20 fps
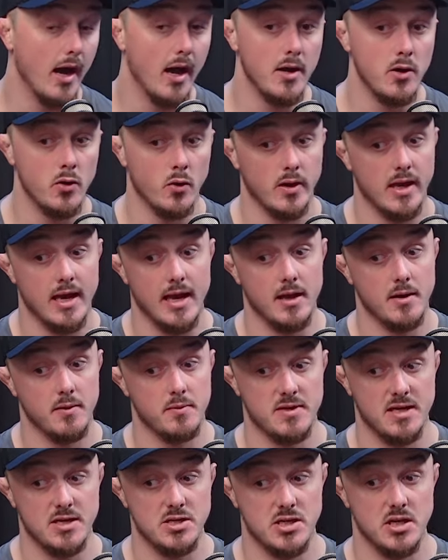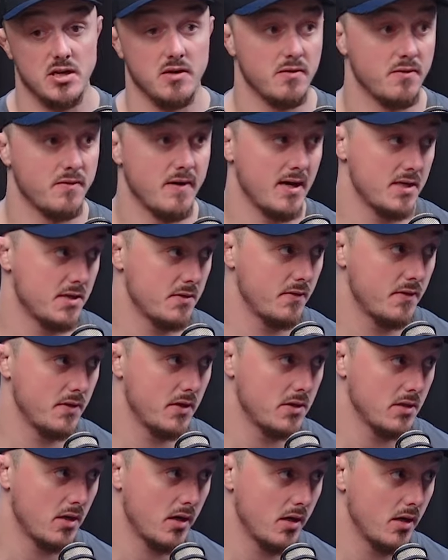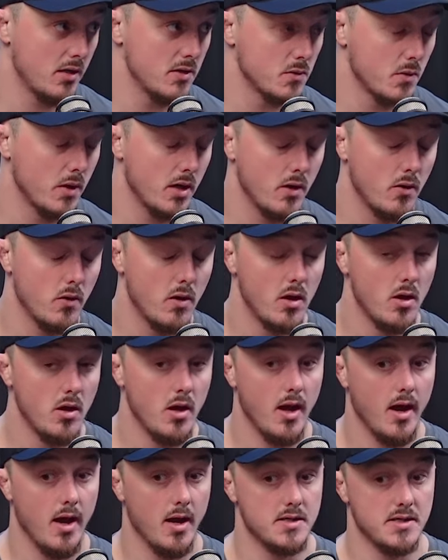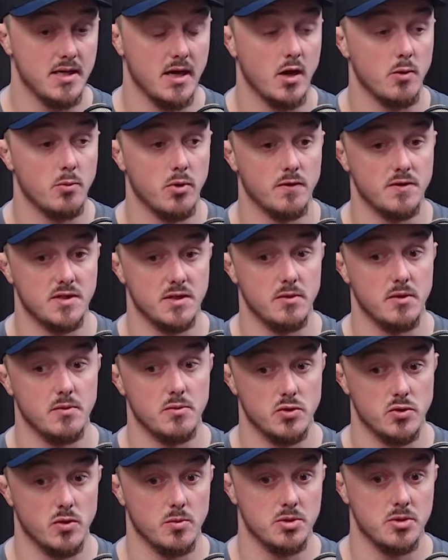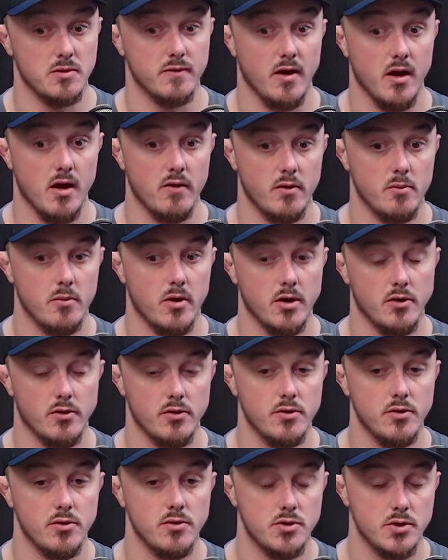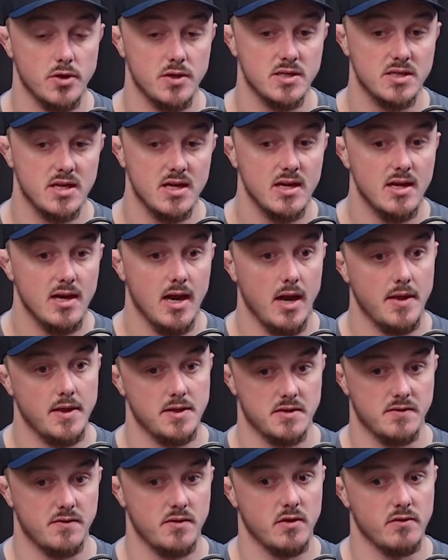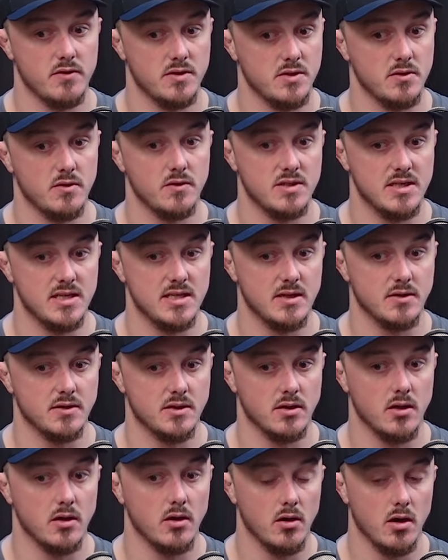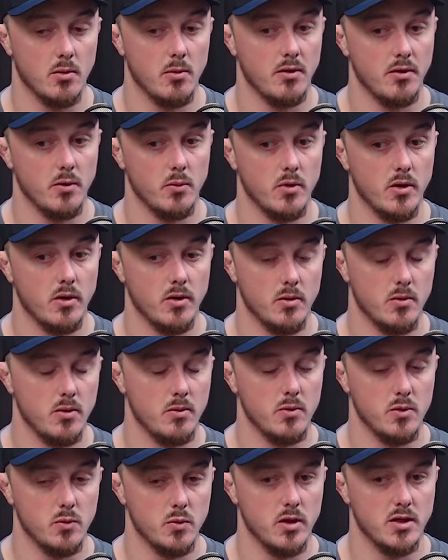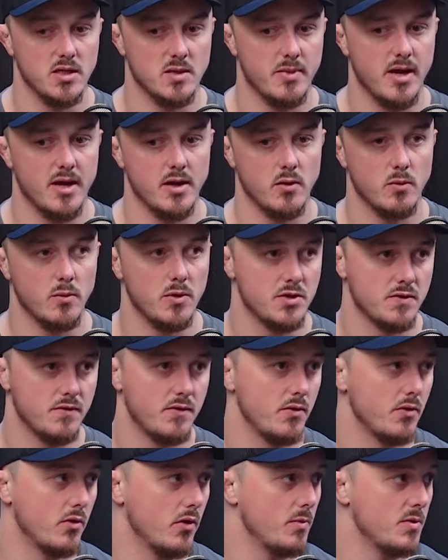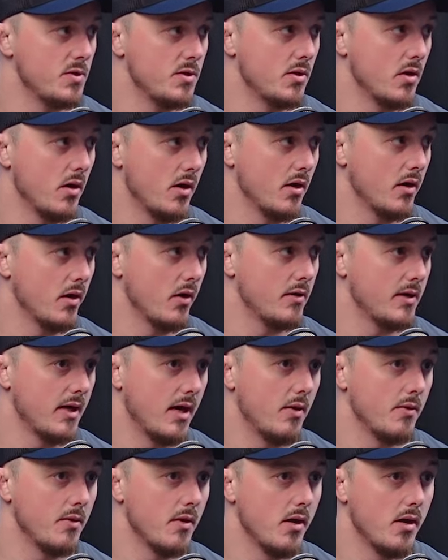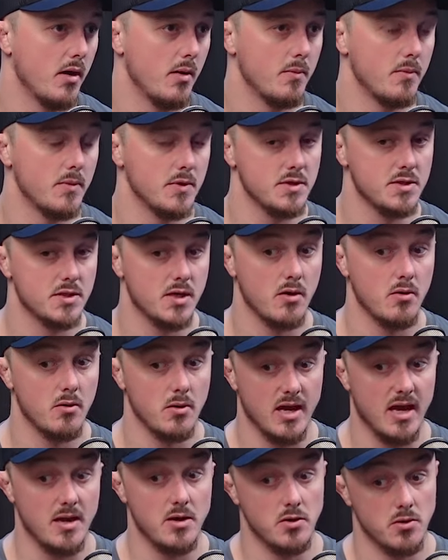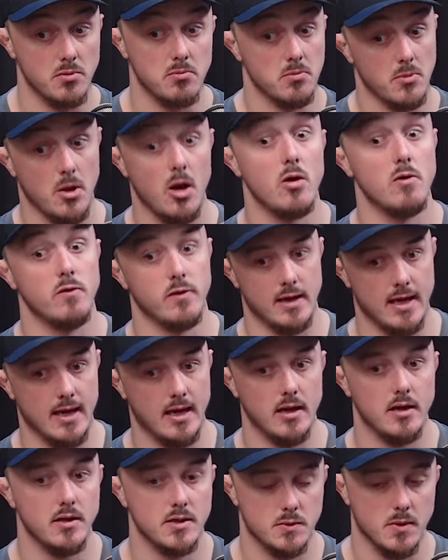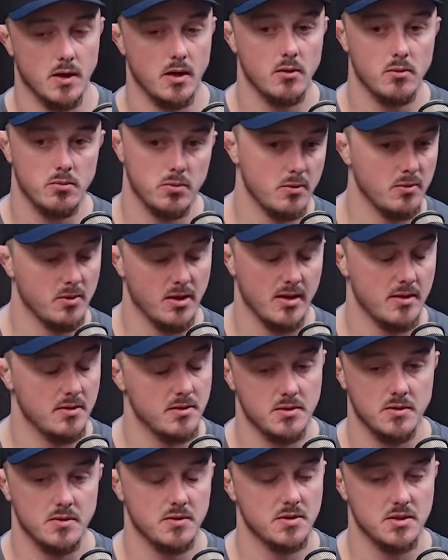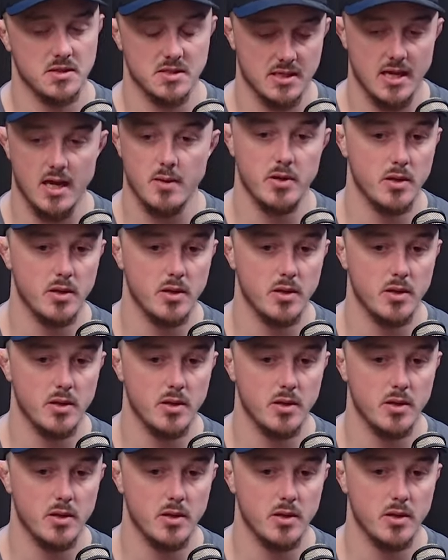not getting potentially enough fats within the diet as well, to help obviously the absorption of other micronutrients. And there's a few other sort of details that could come out that would work depending on which food groups you kind of go down. And so again, you can overkill it as well. Again, just to scare